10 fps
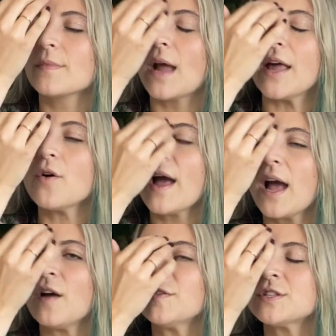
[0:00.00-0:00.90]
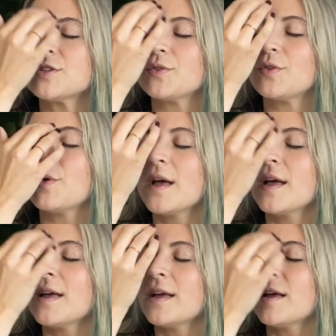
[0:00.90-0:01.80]
I don't have to
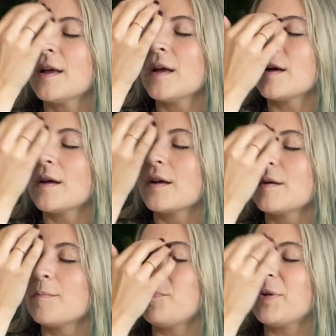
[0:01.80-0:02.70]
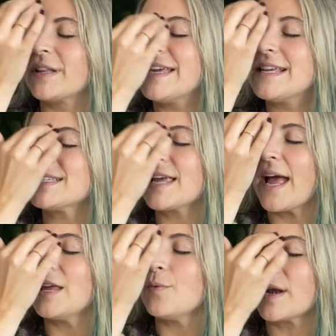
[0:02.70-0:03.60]
please
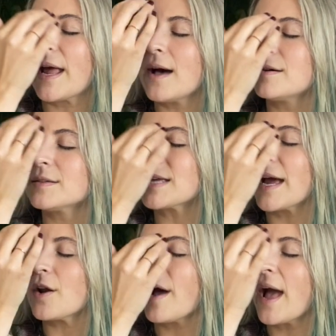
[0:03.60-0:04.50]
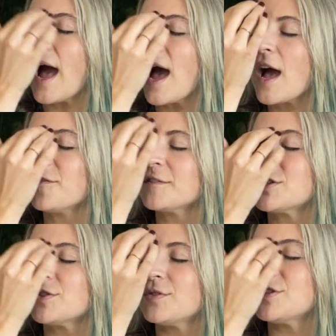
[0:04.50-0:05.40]
anyone else. I don't have
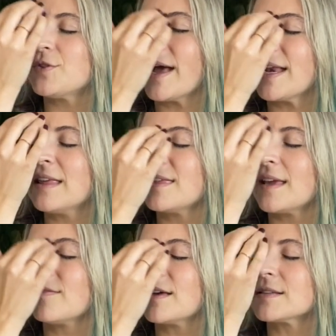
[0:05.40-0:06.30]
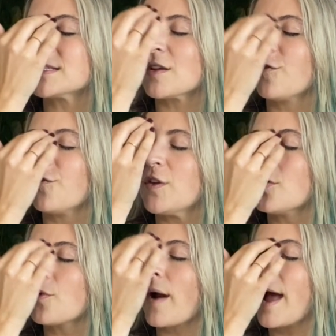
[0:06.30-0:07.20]
to do anything that doesn't
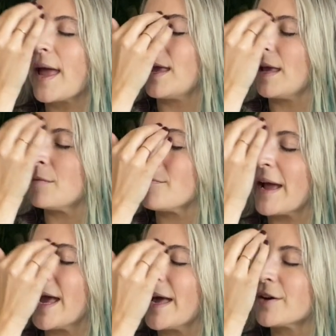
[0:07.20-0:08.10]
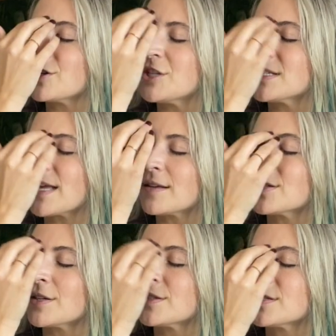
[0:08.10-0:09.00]
feel right in my energy
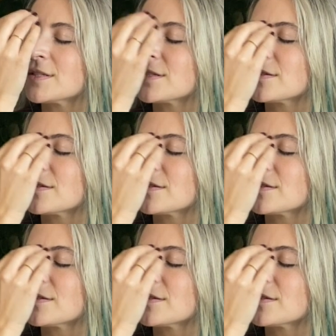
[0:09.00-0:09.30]
centers.